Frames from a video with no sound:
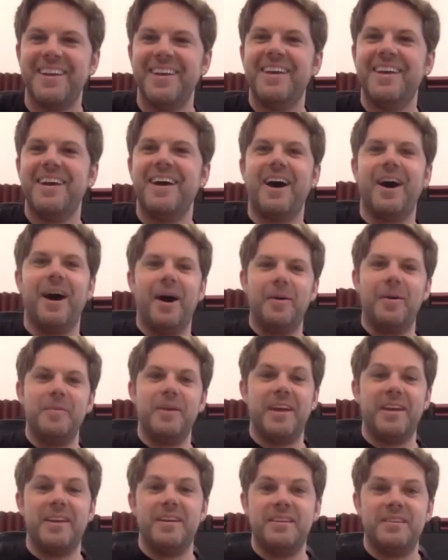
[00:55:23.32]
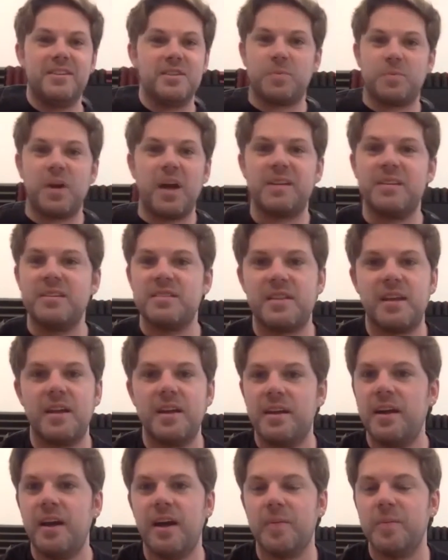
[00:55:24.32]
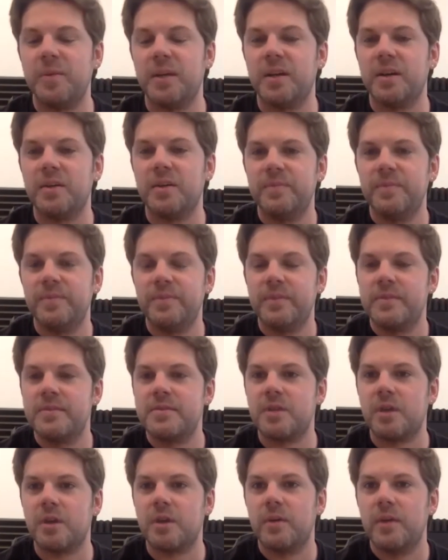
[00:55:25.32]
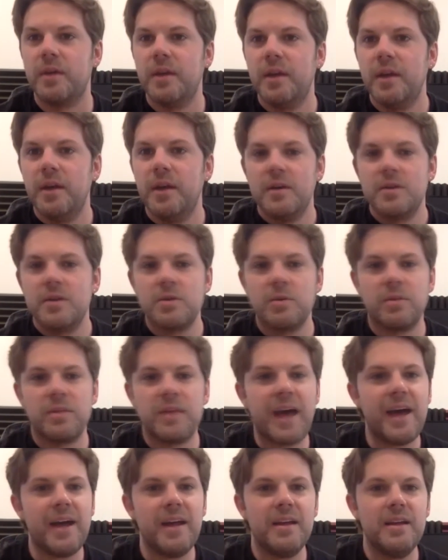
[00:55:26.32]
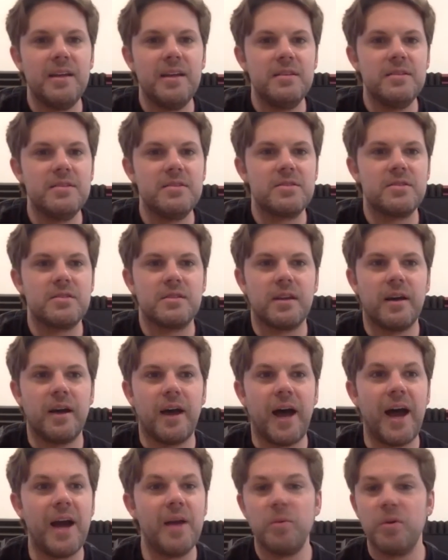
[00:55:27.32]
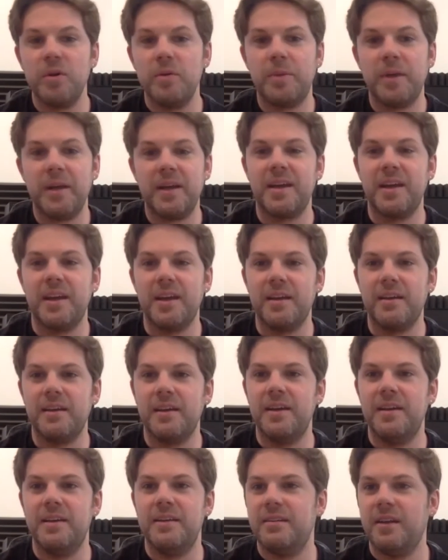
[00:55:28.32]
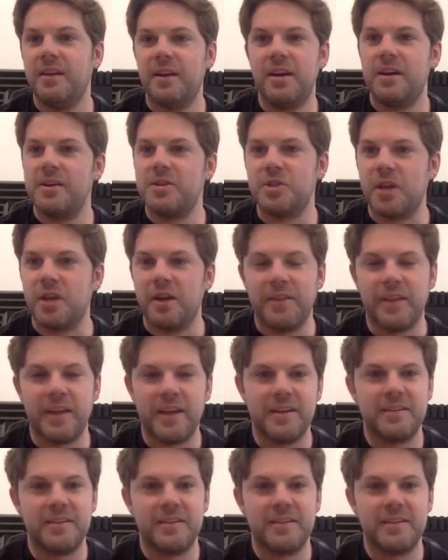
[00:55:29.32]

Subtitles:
and just practice standing up, So that is hybrid picking in a nutshell. That